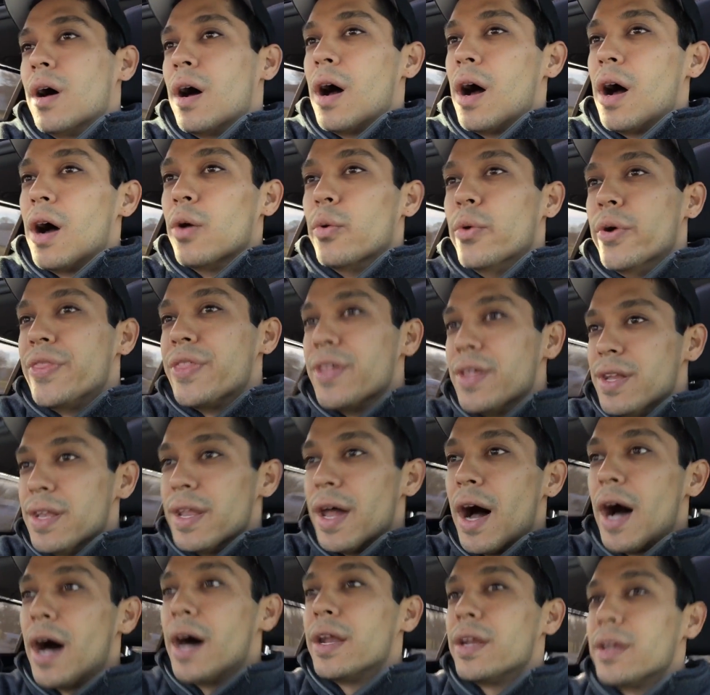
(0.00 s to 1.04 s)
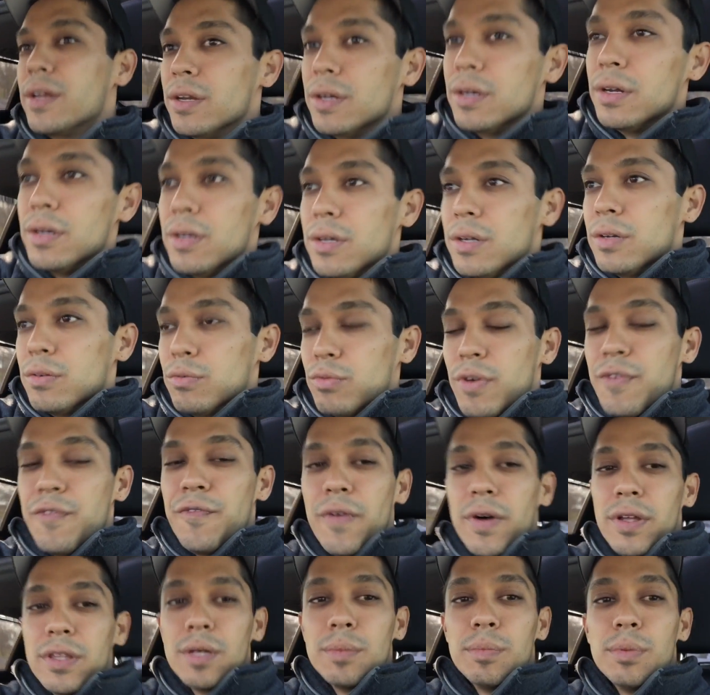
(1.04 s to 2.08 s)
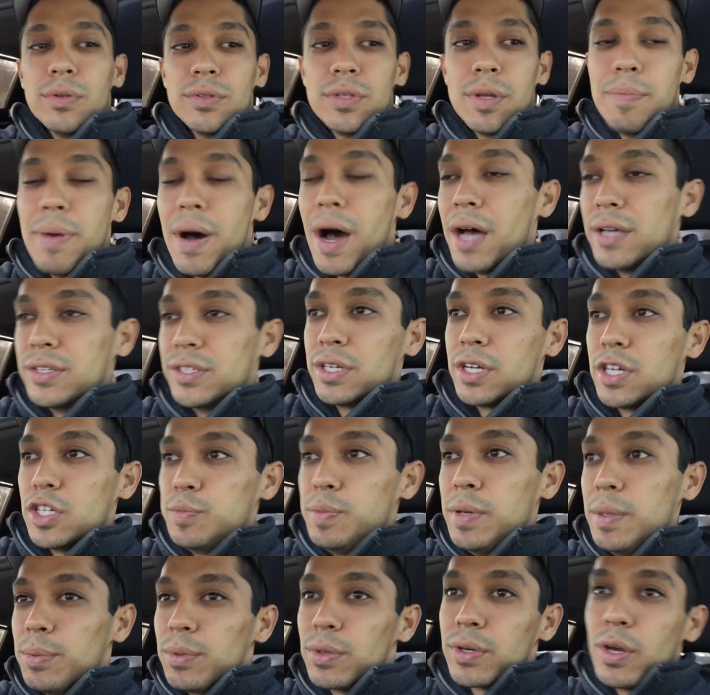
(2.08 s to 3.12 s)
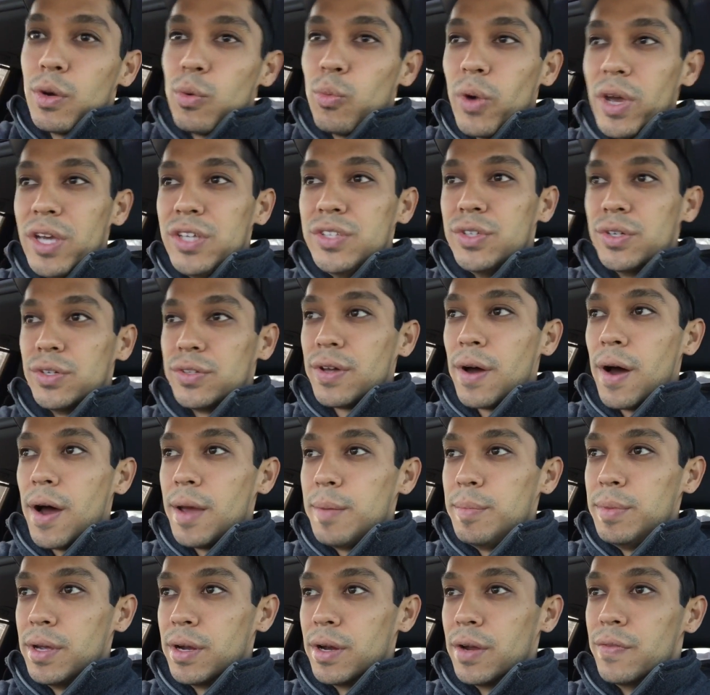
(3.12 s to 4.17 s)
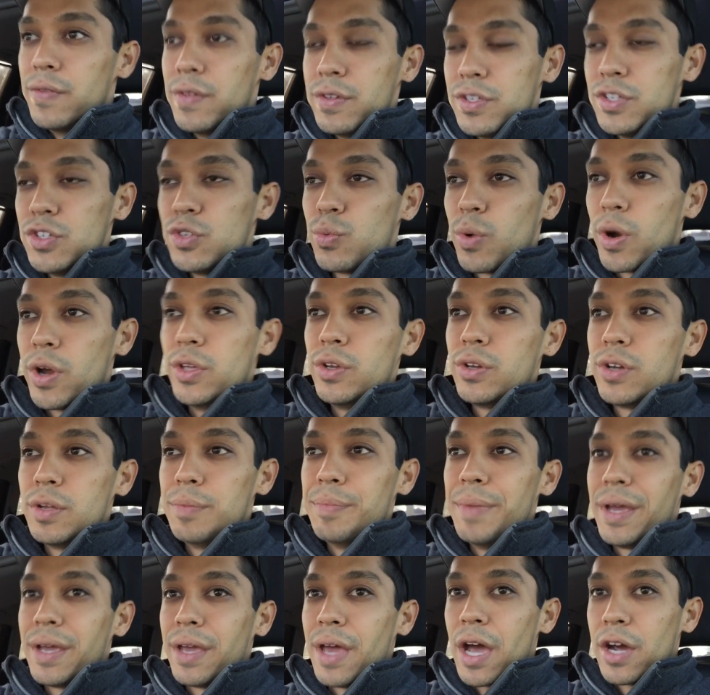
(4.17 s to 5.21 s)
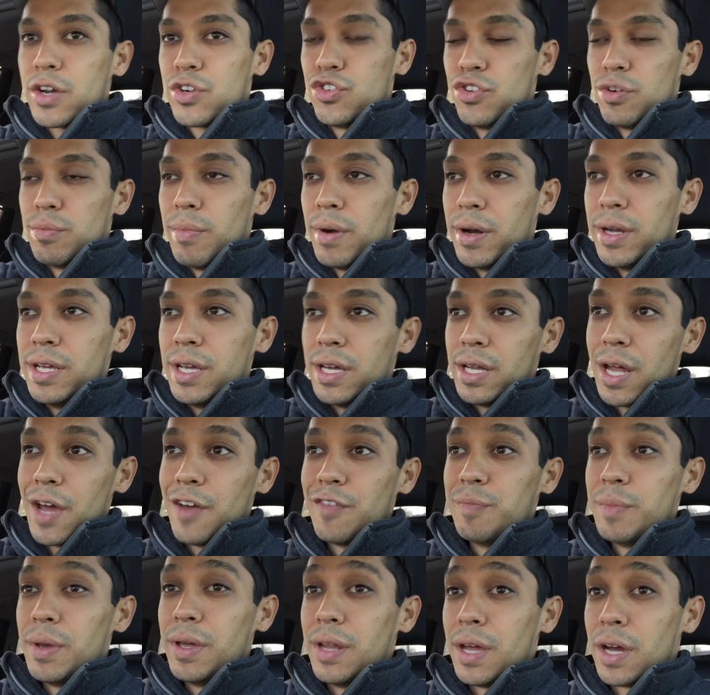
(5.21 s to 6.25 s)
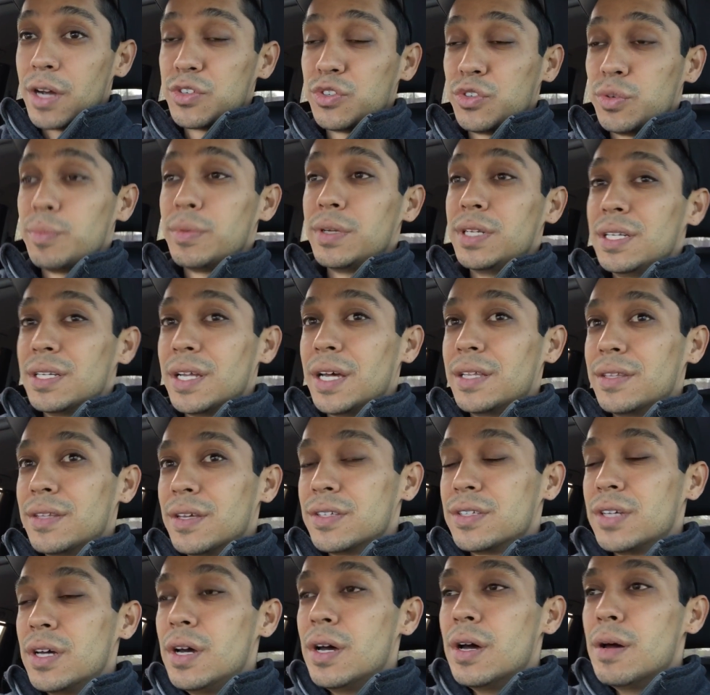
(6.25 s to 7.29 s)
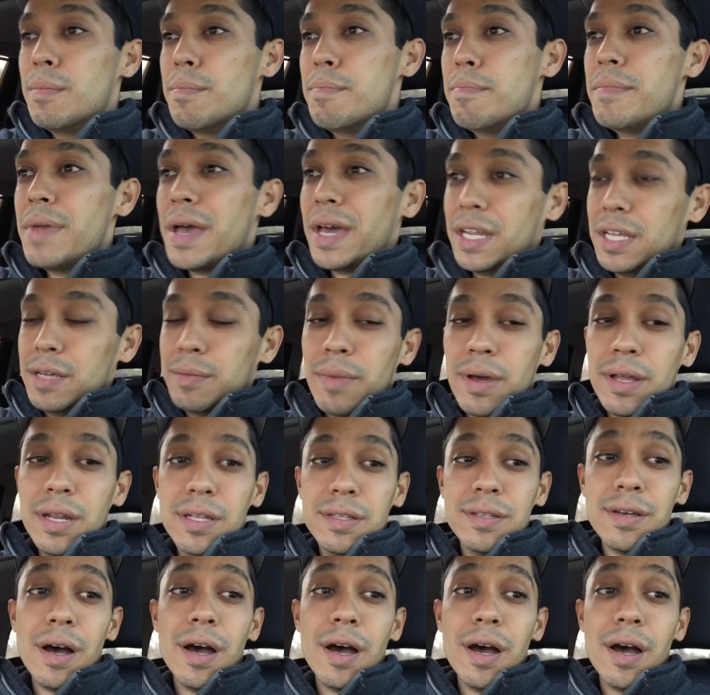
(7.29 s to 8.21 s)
uh, with a non refundable deposit because people can waste your time here and this is where you could make extra money and I've made extra money like this many many